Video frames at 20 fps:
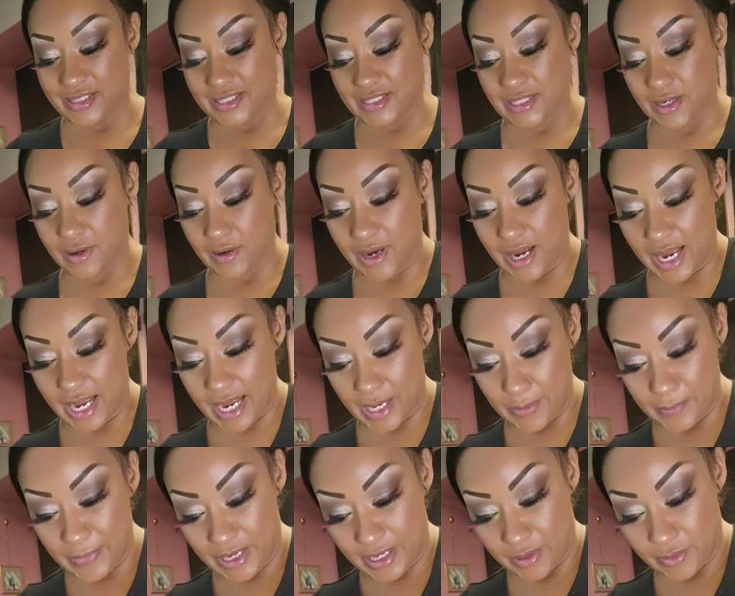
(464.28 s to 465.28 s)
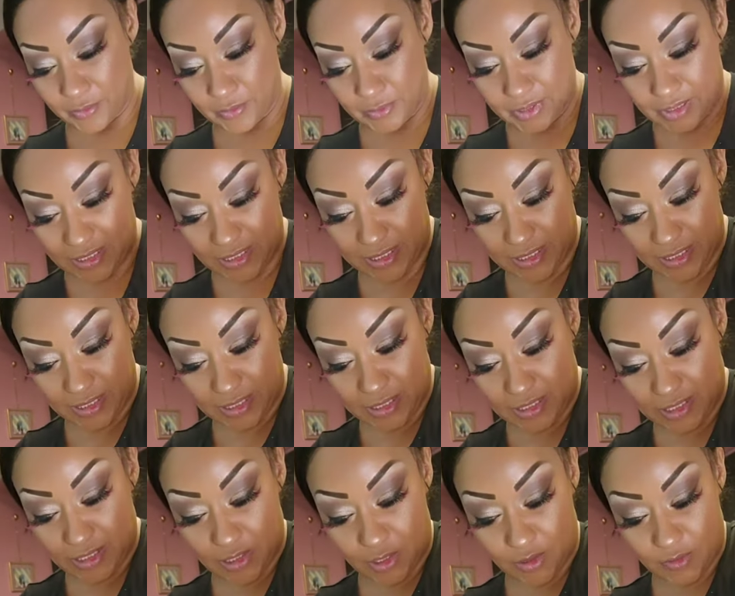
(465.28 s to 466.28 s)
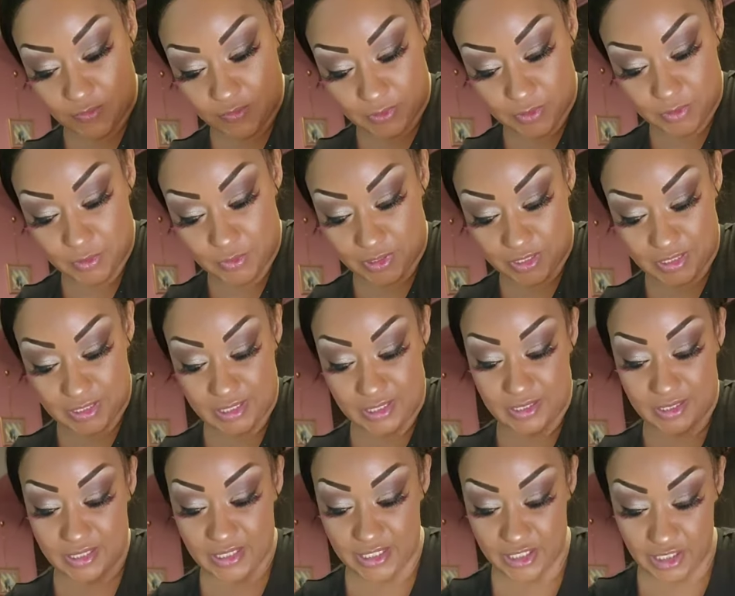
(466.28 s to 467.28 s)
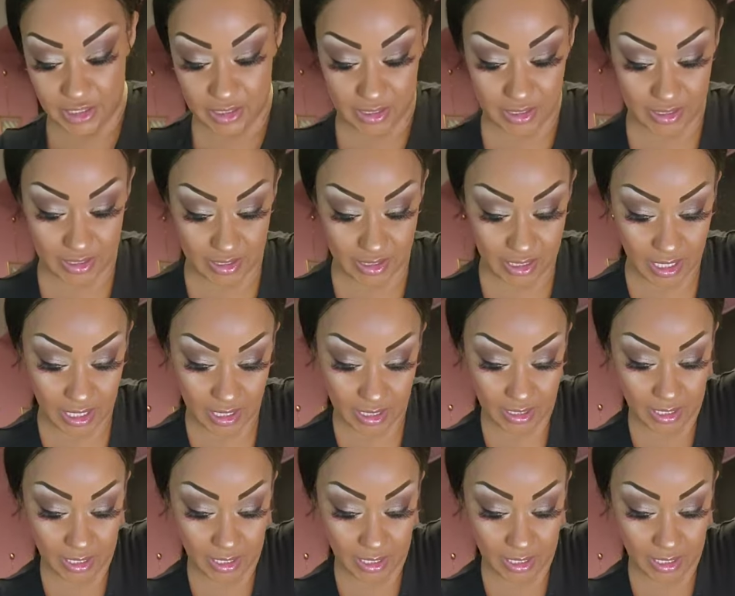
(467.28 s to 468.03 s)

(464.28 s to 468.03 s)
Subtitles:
So I make really good soul food cuisine dishes.